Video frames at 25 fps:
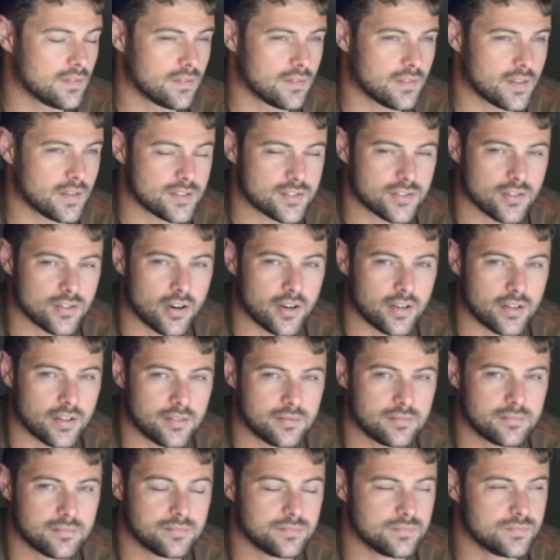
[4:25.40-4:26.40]
They started
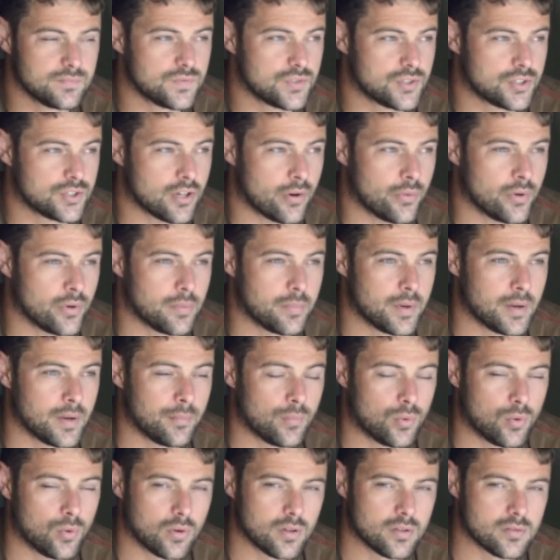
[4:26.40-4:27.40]
showing a bit
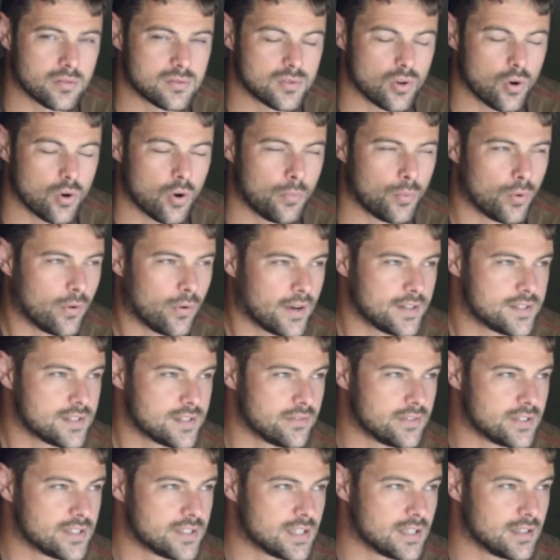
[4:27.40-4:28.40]
more, there's a lot more
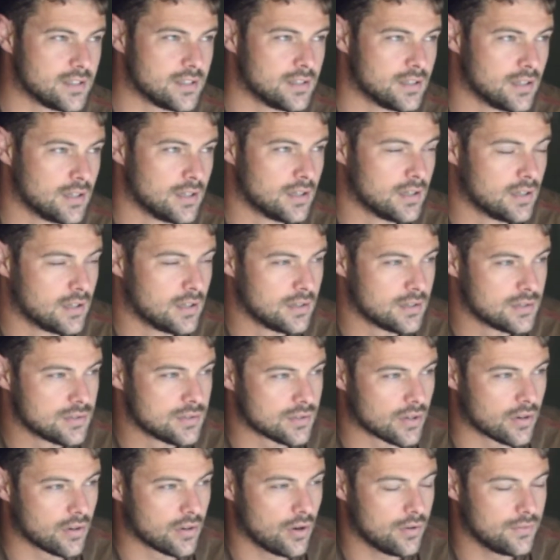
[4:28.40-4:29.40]
activity.
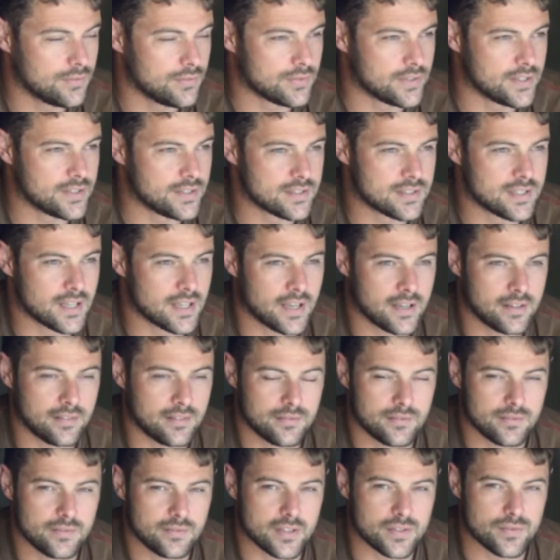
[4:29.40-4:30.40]
So hopefully today,
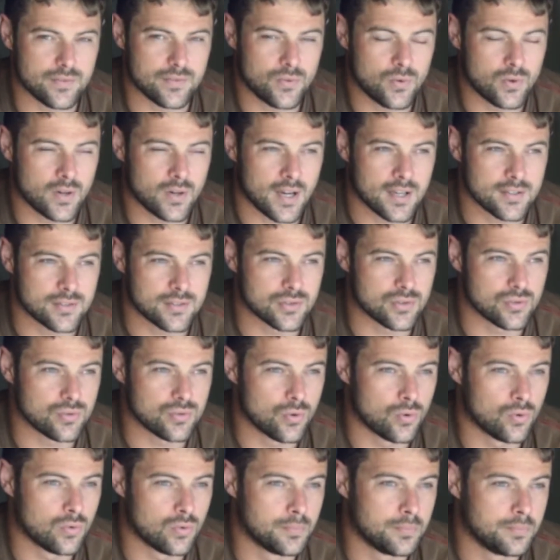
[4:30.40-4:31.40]
there's forecast a
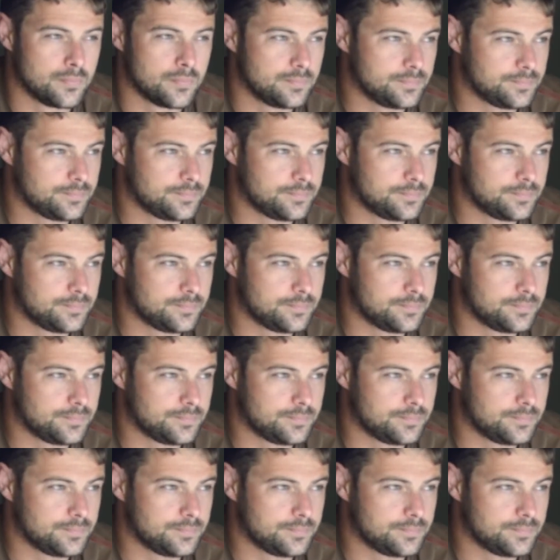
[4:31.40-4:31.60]
storm,